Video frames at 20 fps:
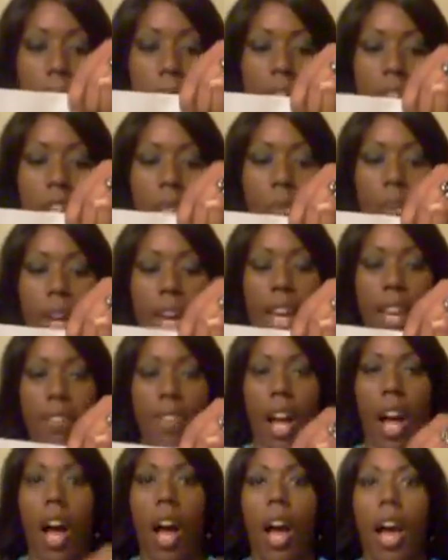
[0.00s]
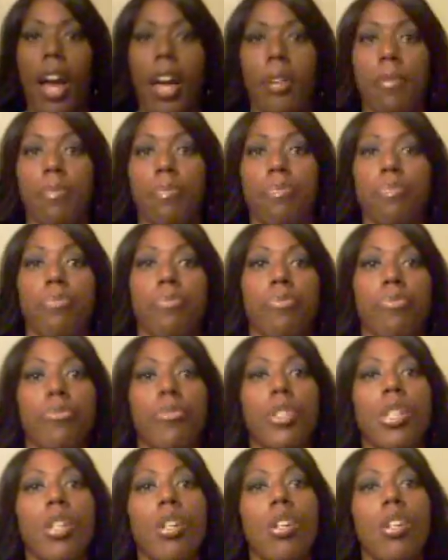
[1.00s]
Body Wave I.
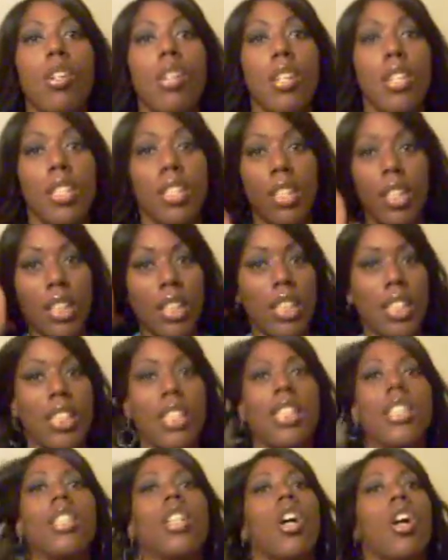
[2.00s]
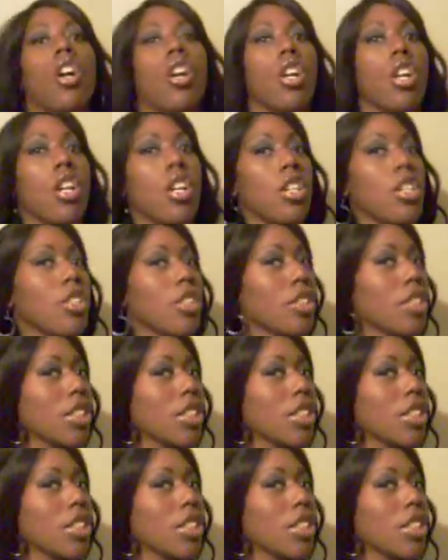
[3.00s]
And this is her